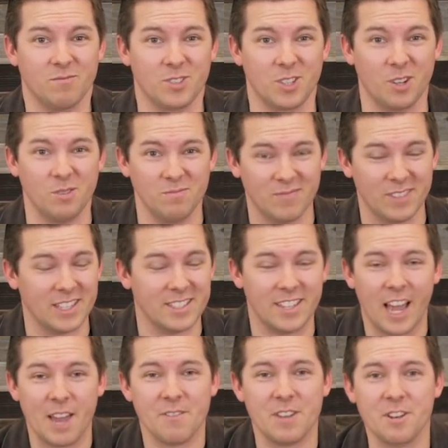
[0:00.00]
So let's
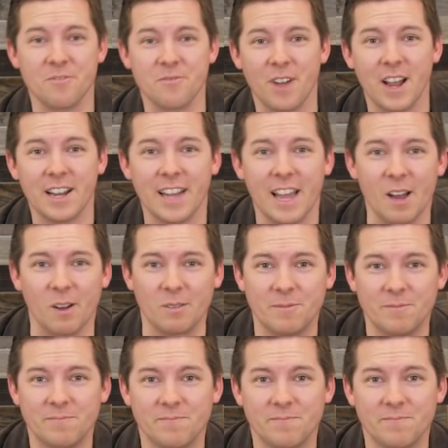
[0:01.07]
dive in and find out.